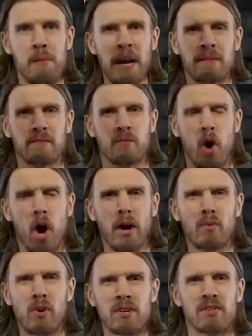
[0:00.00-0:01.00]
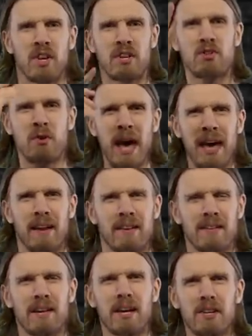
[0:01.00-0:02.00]
But onwards to, hey,
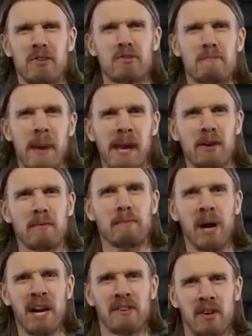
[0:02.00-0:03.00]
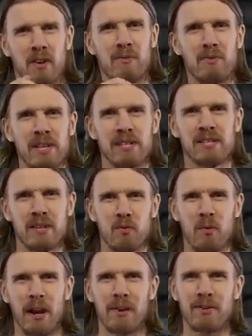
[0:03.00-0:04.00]
another banger, bud, releasing a
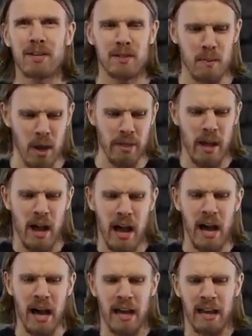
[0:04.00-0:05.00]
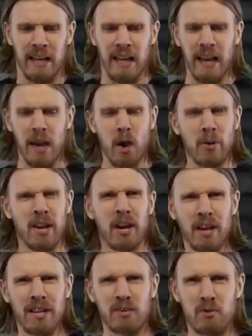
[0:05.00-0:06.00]
record this month. Uh,
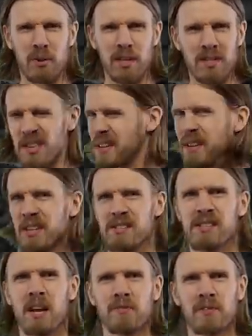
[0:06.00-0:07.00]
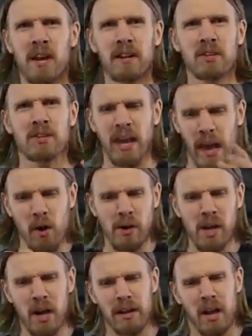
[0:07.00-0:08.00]
Kaoteon is releasing self-titled
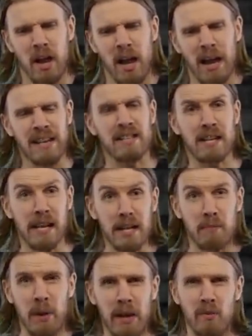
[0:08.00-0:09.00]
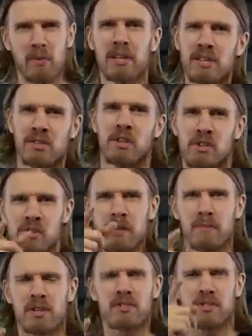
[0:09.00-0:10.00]
Kaoteon. Uh, it's an independent release, so
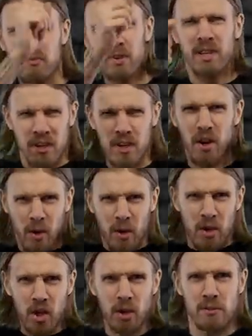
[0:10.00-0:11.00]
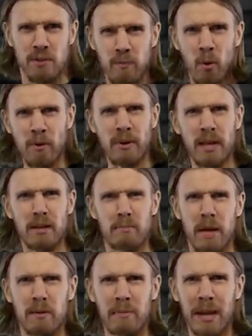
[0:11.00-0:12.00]
that means really, you know, go support
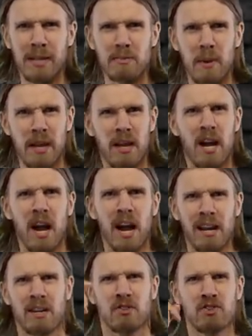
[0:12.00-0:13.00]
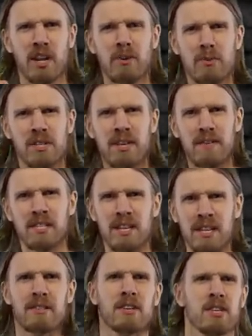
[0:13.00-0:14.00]
independent bands, man. Uh, January
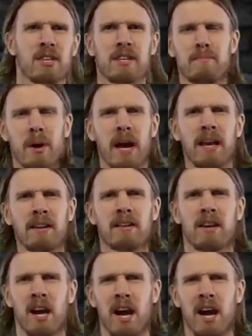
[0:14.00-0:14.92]
seventeenth, you can buy it.